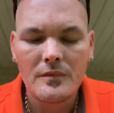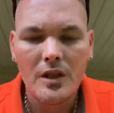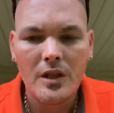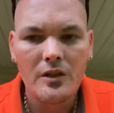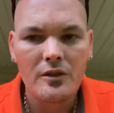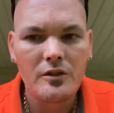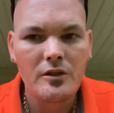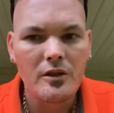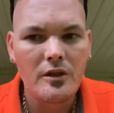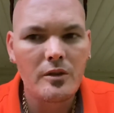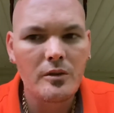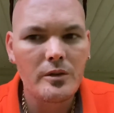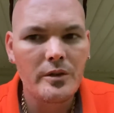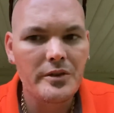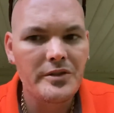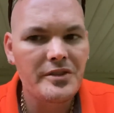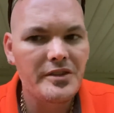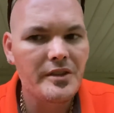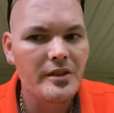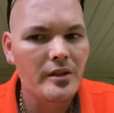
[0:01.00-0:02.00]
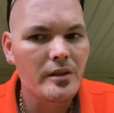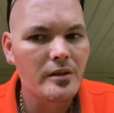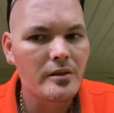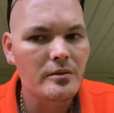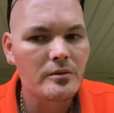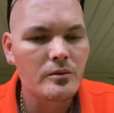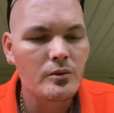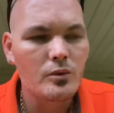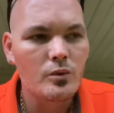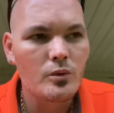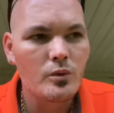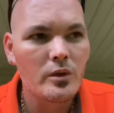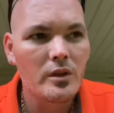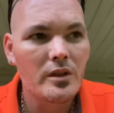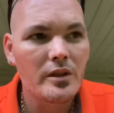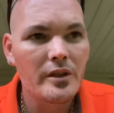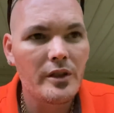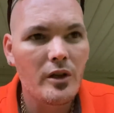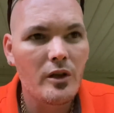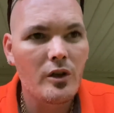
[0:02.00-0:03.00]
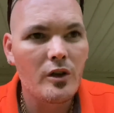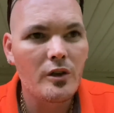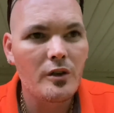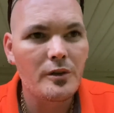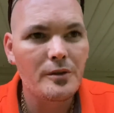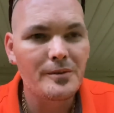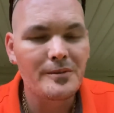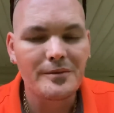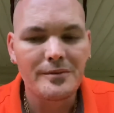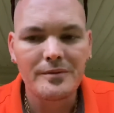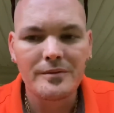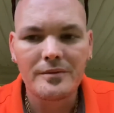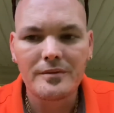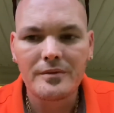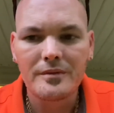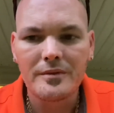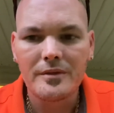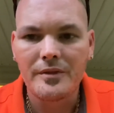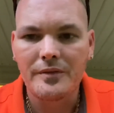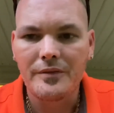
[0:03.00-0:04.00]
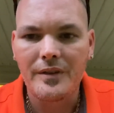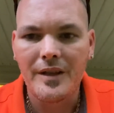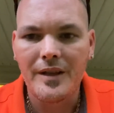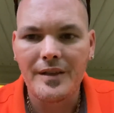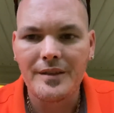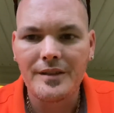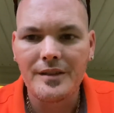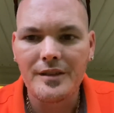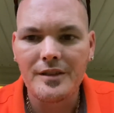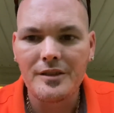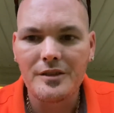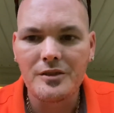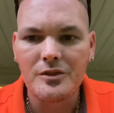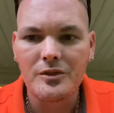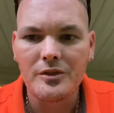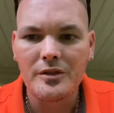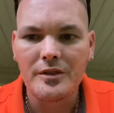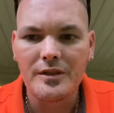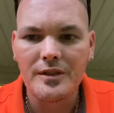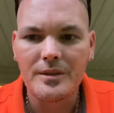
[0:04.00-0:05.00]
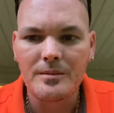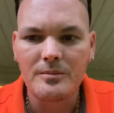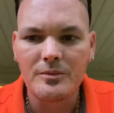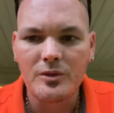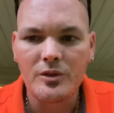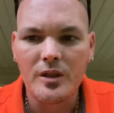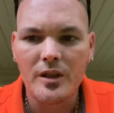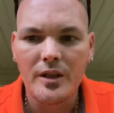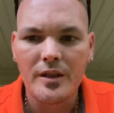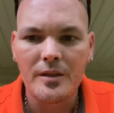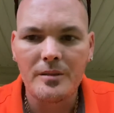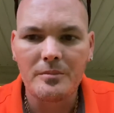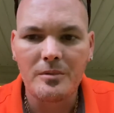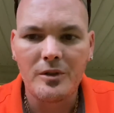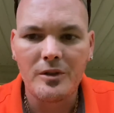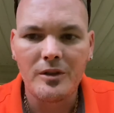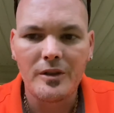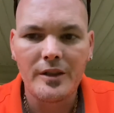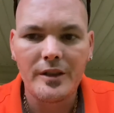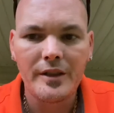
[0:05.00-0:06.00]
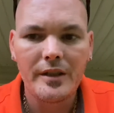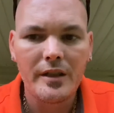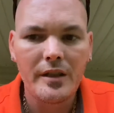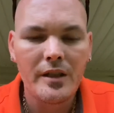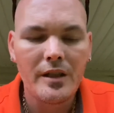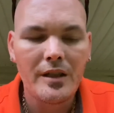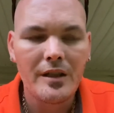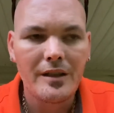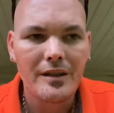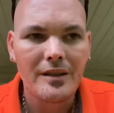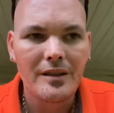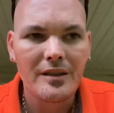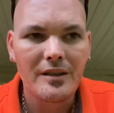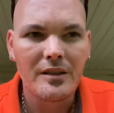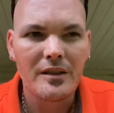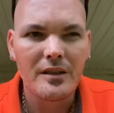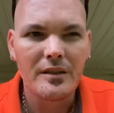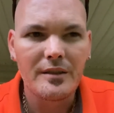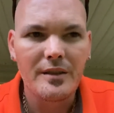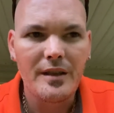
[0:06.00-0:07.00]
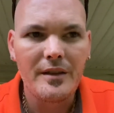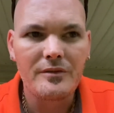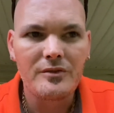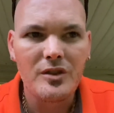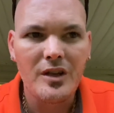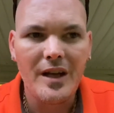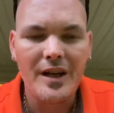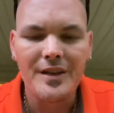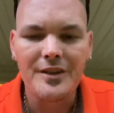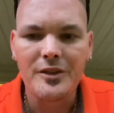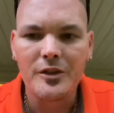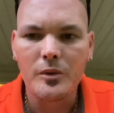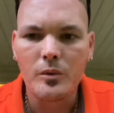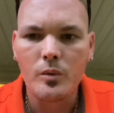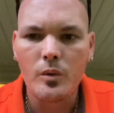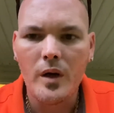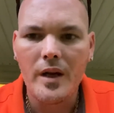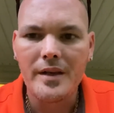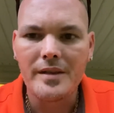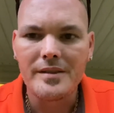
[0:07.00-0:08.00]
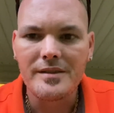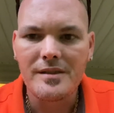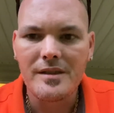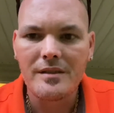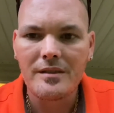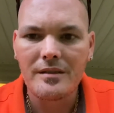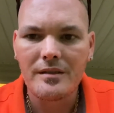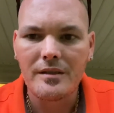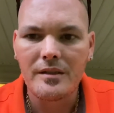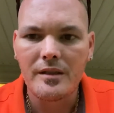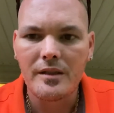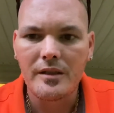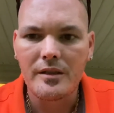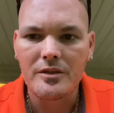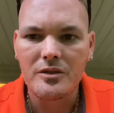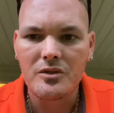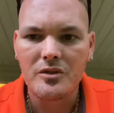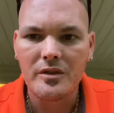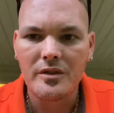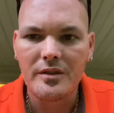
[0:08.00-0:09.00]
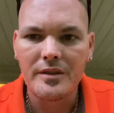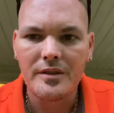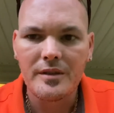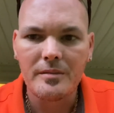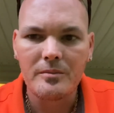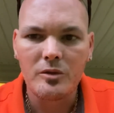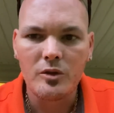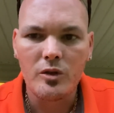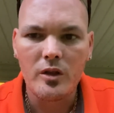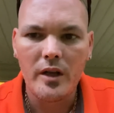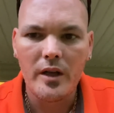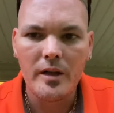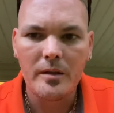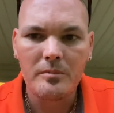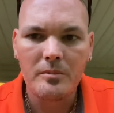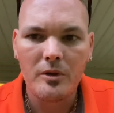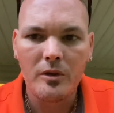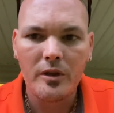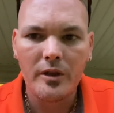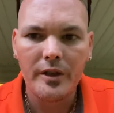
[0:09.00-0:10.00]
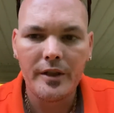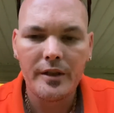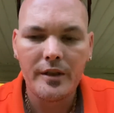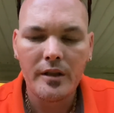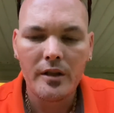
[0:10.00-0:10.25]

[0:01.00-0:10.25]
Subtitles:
You know, it's really hard to find the history of the Democratic Party. They've tried to erase the history of the Democratic Party.